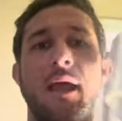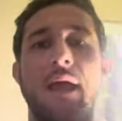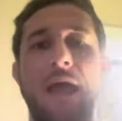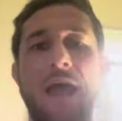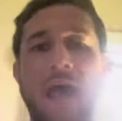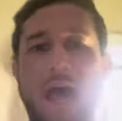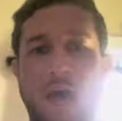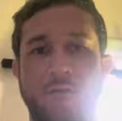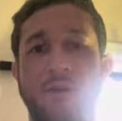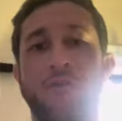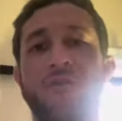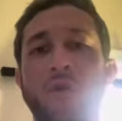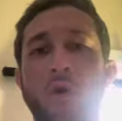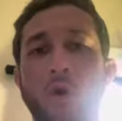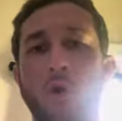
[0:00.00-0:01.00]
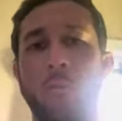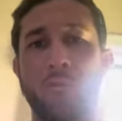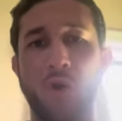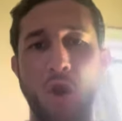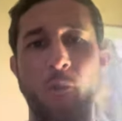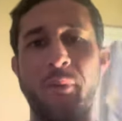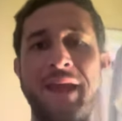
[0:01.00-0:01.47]
Have a full
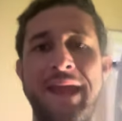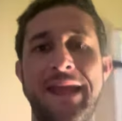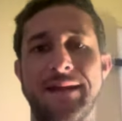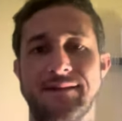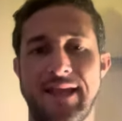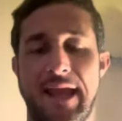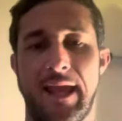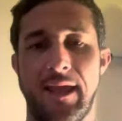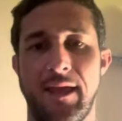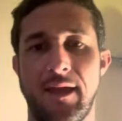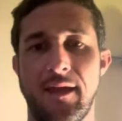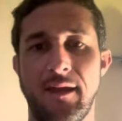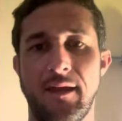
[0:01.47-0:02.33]
propane tank.